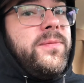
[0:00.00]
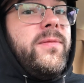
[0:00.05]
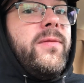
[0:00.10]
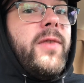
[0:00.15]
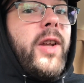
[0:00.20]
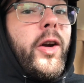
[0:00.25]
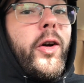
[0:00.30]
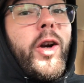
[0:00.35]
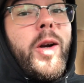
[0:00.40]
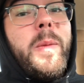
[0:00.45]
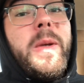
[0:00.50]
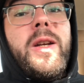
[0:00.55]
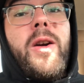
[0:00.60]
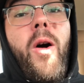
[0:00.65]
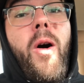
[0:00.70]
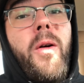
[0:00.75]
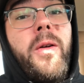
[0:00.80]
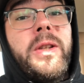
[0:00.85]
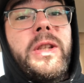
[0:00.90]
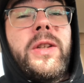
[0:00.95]
they're going to be
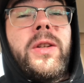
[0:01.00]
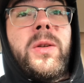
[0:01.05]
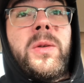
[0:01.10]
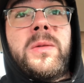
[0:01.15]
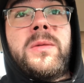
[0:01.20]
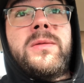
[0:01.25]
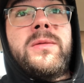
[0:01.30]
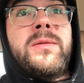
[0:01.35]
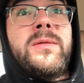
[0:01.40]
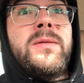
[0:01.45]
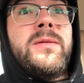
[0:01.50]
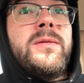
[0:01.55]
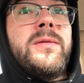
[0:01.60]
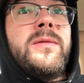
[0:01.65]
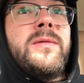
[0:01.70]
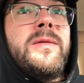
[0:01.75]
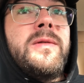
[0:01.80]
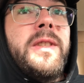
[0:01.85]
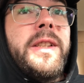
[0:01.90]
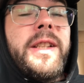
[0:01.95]
calling you,
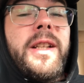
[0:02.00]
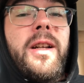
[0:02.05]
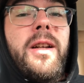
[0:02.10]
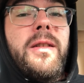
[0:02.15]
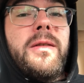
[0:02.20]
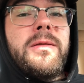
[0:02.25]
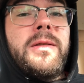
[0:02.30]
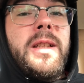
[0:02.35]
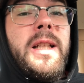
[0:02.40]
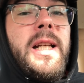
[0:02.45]
you know?